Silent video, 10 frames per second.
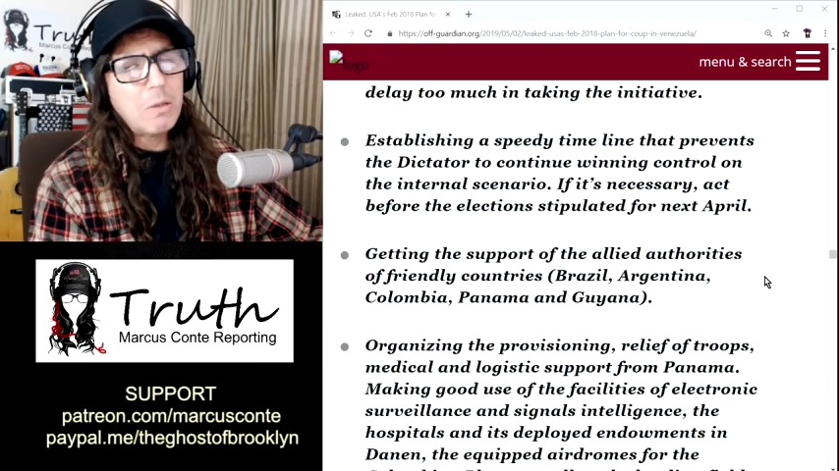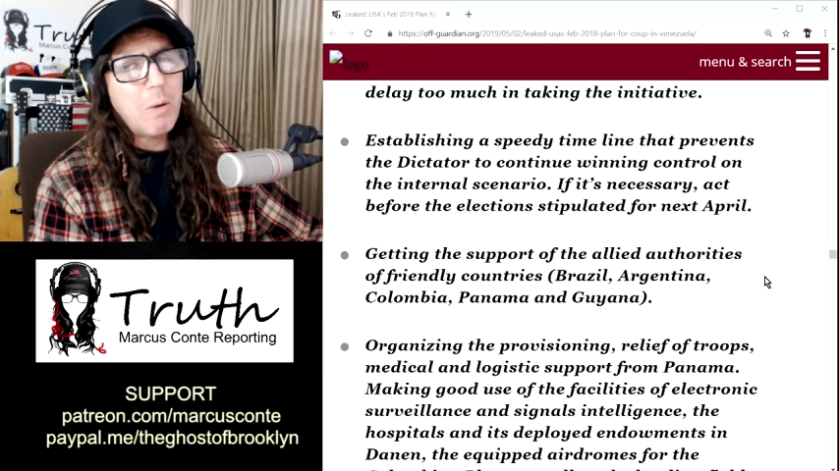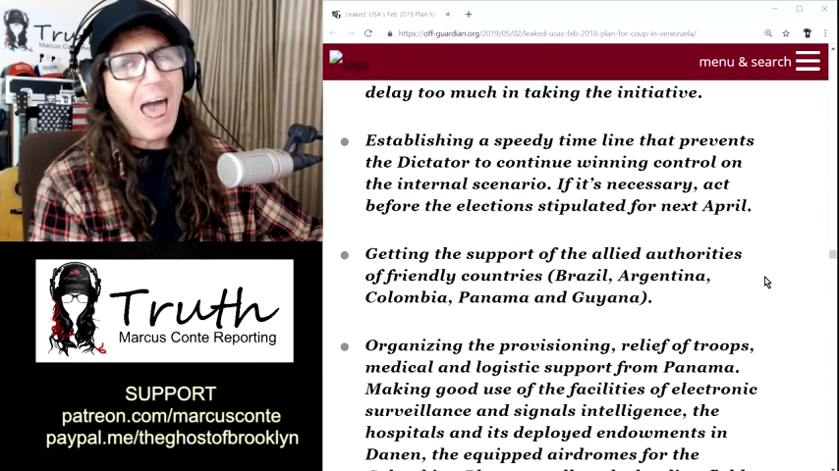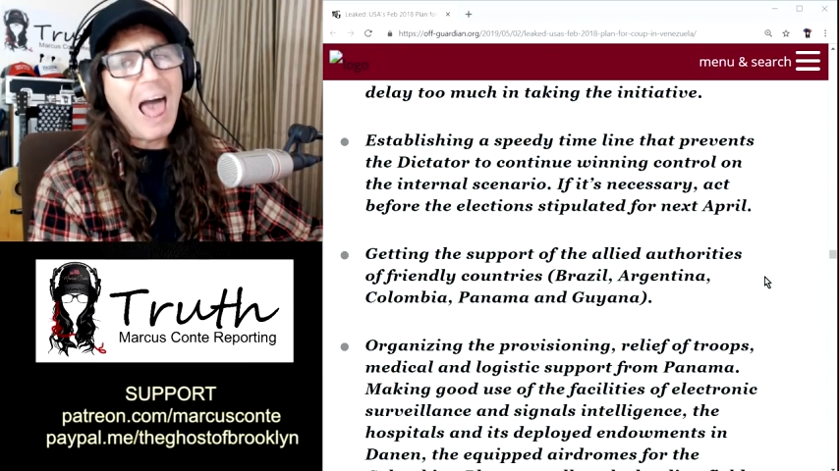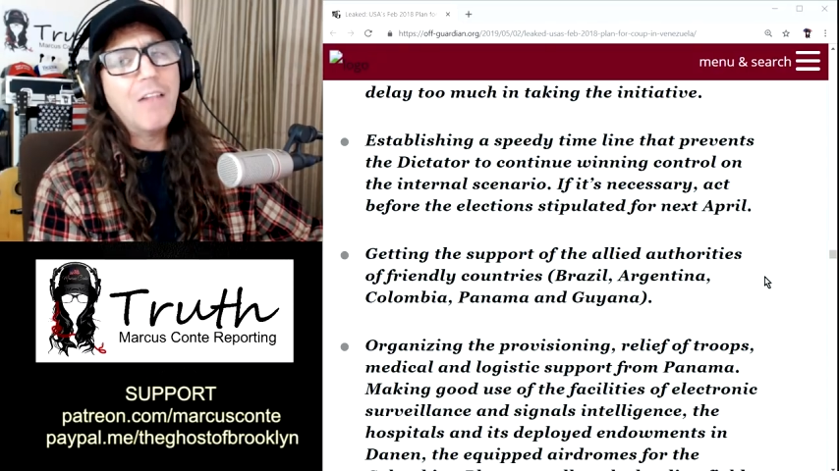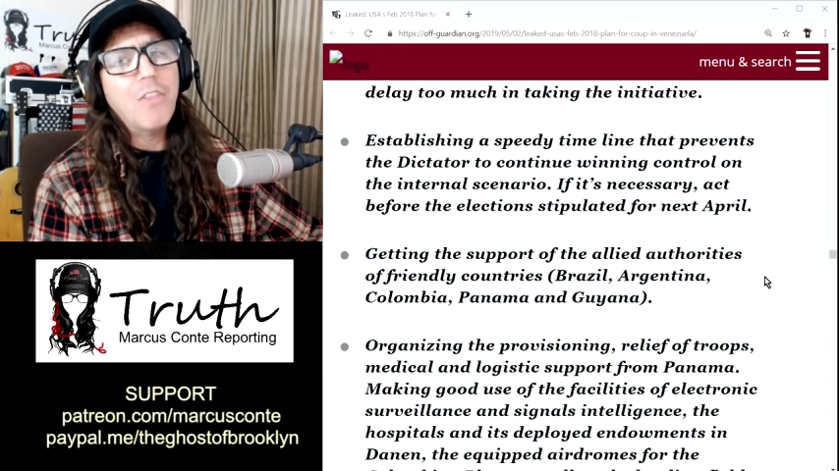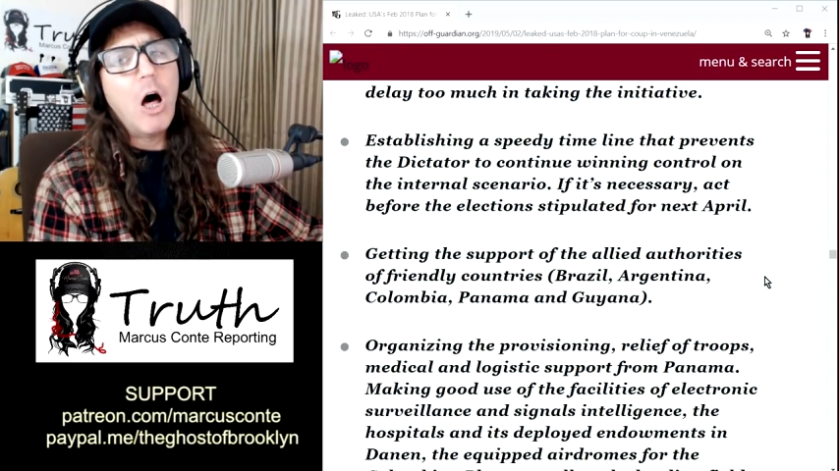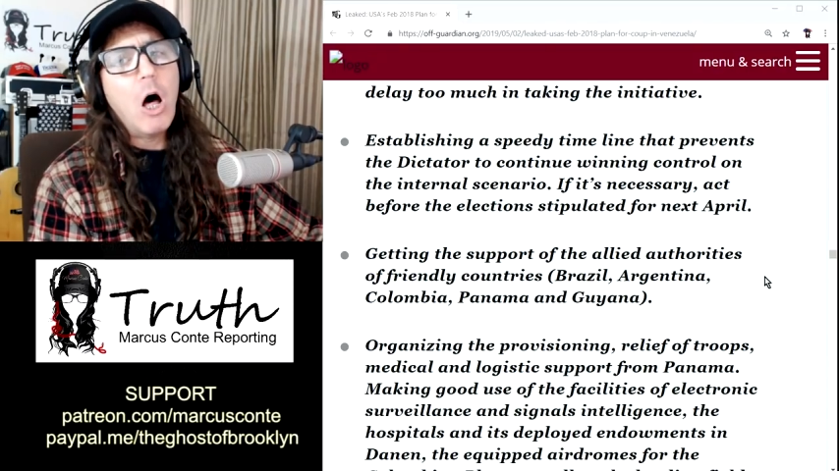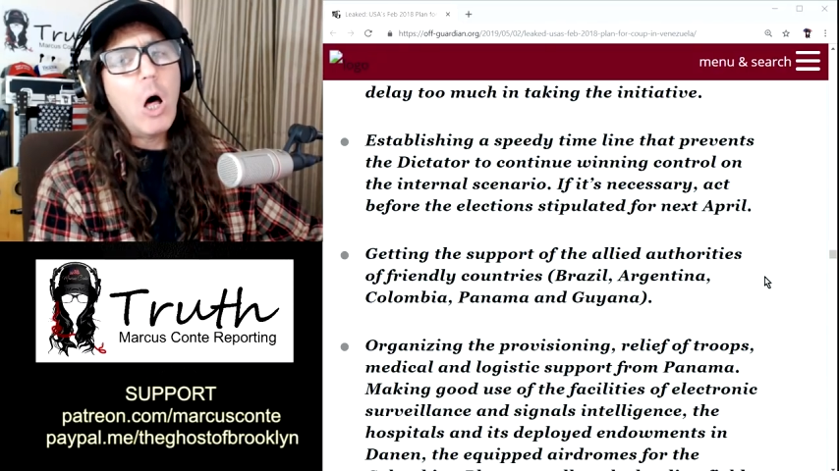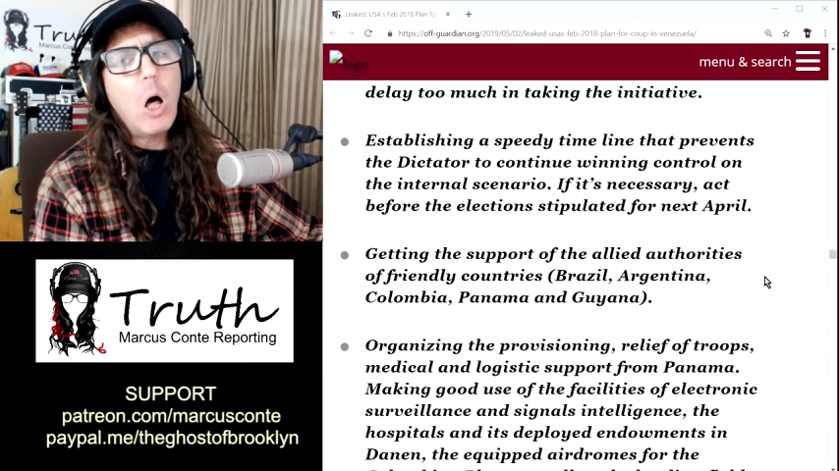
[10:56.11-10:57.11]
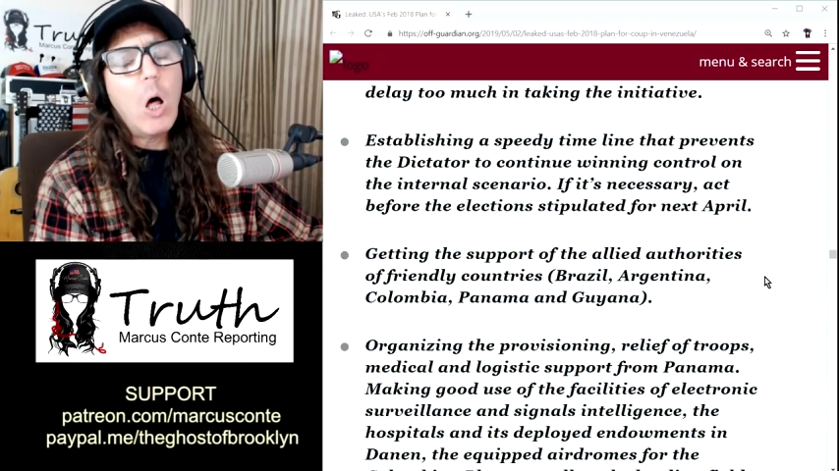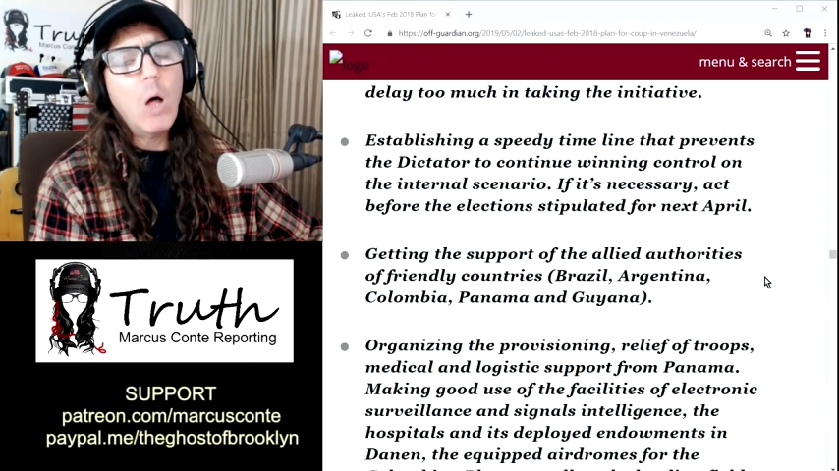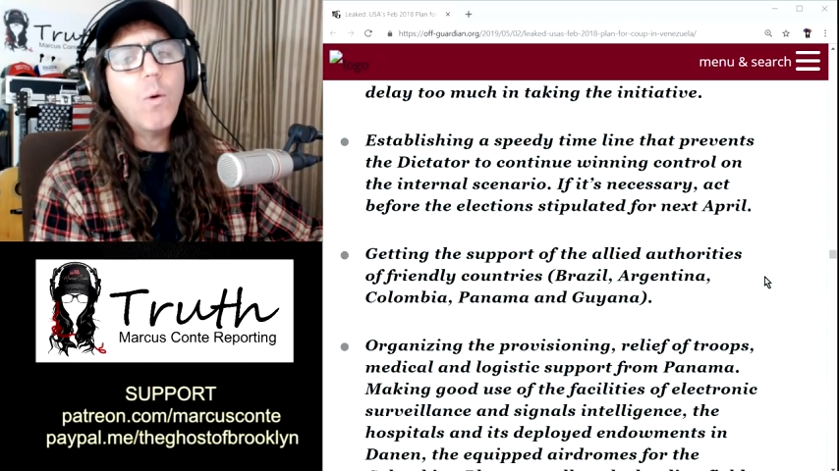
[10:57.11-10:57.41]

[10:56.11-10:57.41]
Guardo,